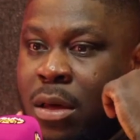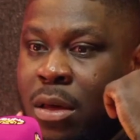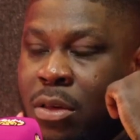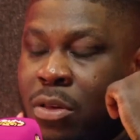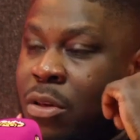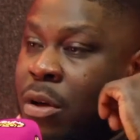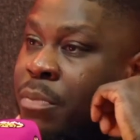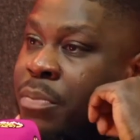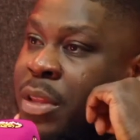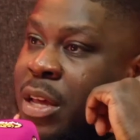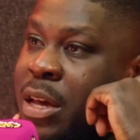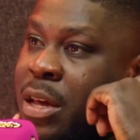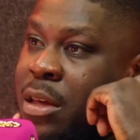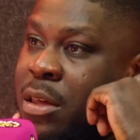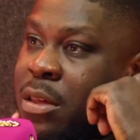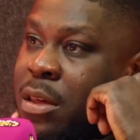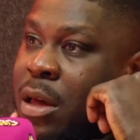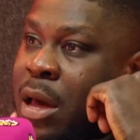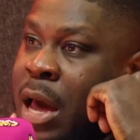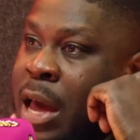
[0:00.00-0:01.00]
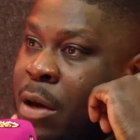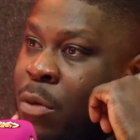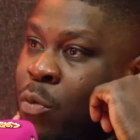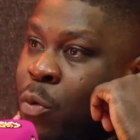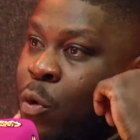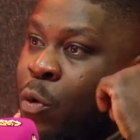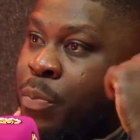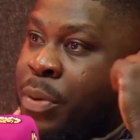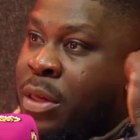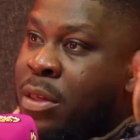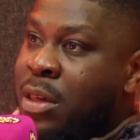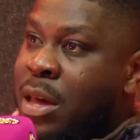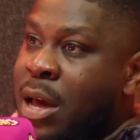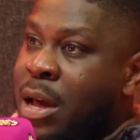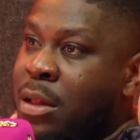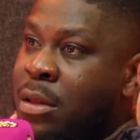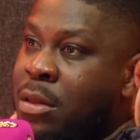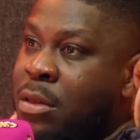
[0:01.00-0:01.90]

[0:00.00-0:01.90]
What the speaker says: some days I will be sad,